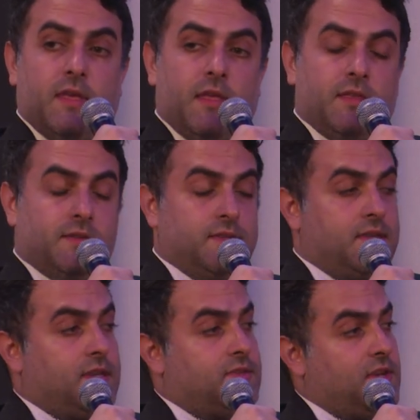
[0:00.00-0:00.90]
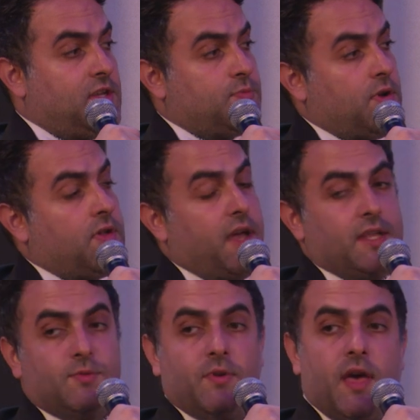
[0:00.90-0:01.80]
This is an exchange where
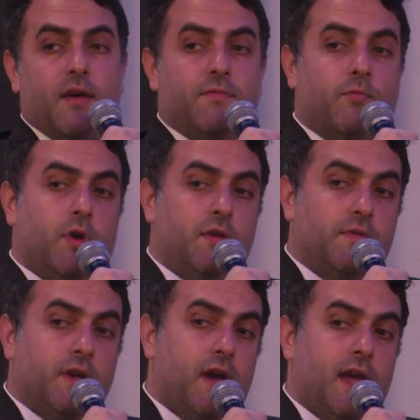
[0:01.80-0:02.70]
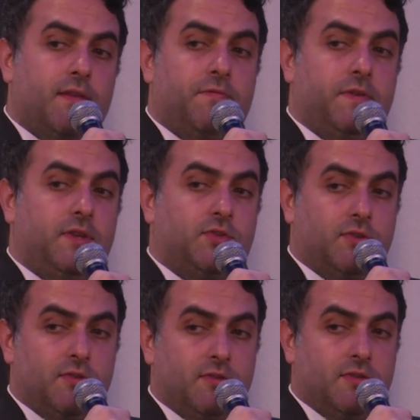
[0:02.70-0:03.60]
clients will have one-of-a-kind
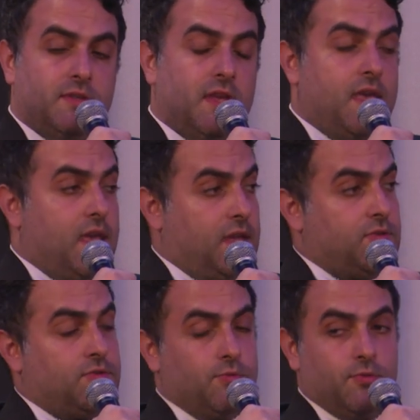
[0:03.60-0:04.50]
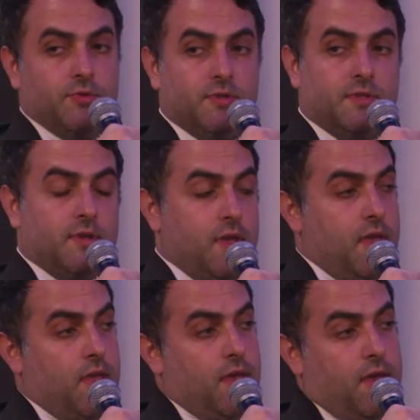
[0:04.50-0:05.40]
features and tools
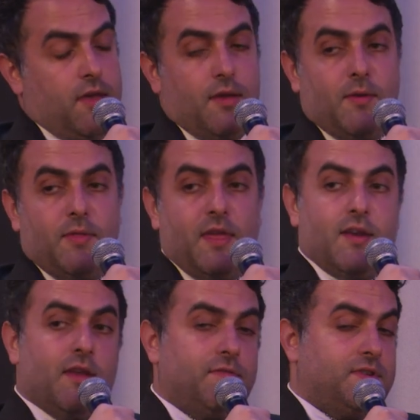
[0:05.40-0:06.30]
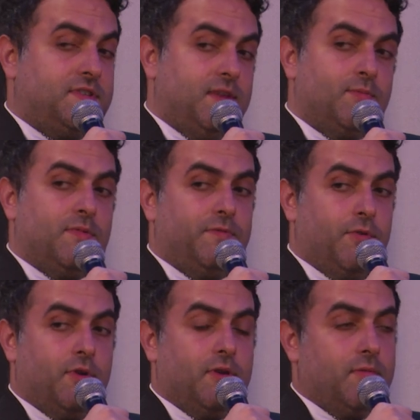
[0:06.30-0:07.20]
that I've never seen
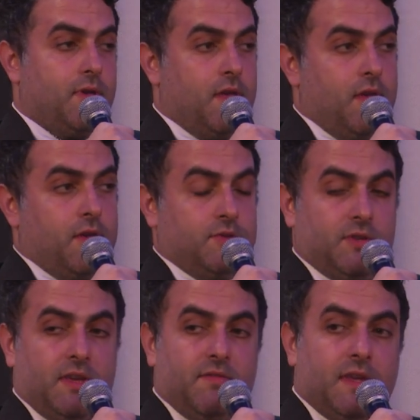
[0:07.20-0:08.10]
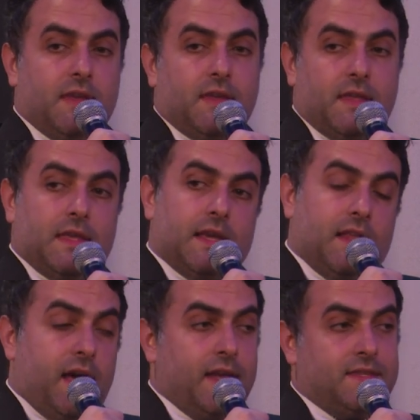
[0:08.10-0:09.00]
before. So giving
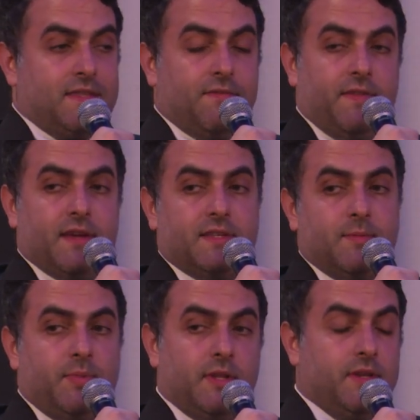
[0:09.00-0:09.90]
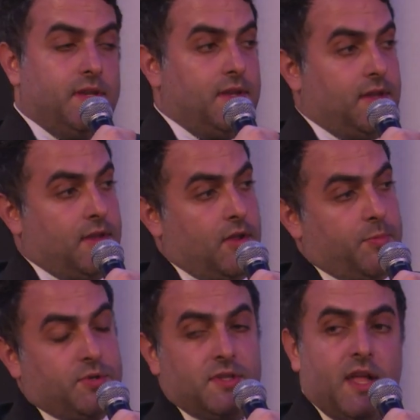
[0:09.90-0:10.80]
clients the flexibility and
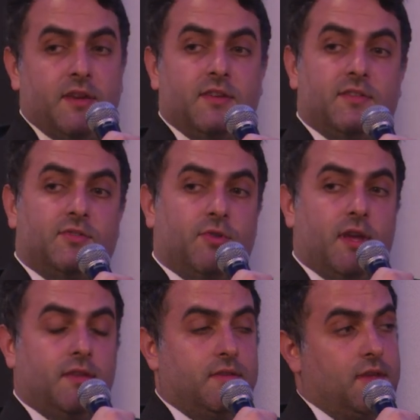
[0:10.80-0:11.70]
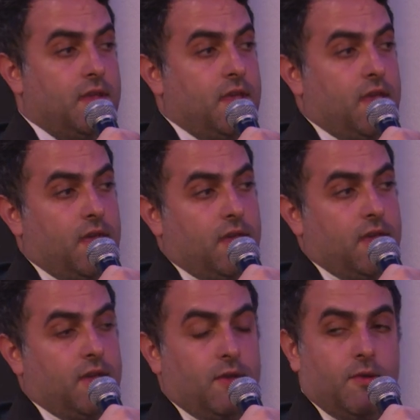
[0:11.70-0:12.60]
optionality to trade
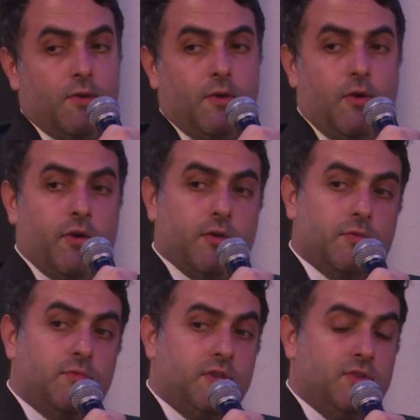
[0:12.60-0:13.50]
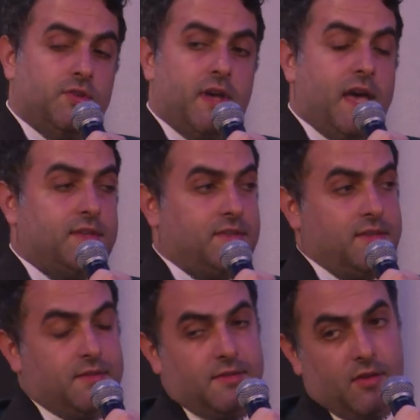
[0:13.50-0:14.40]
on digital
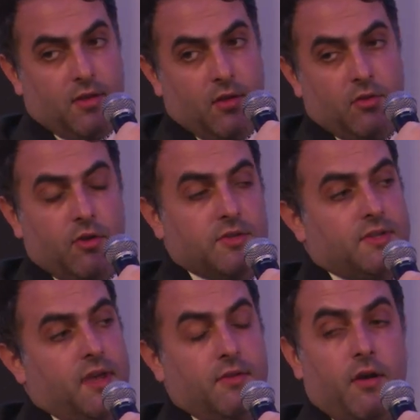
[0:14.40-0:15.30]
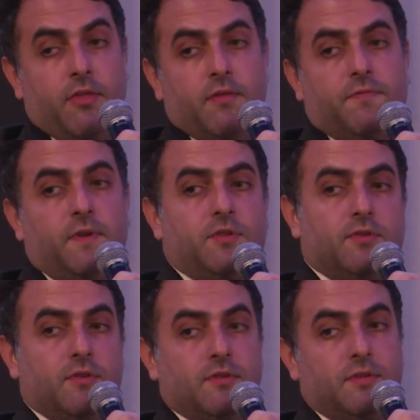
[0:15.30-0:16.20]
assets alongside other
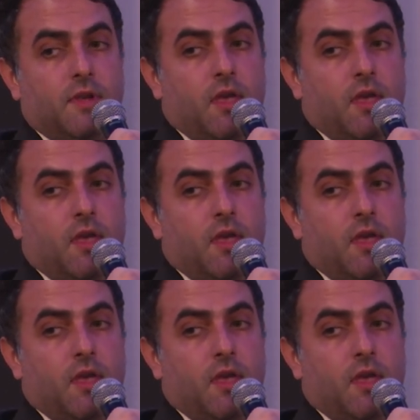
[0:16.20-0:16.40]
features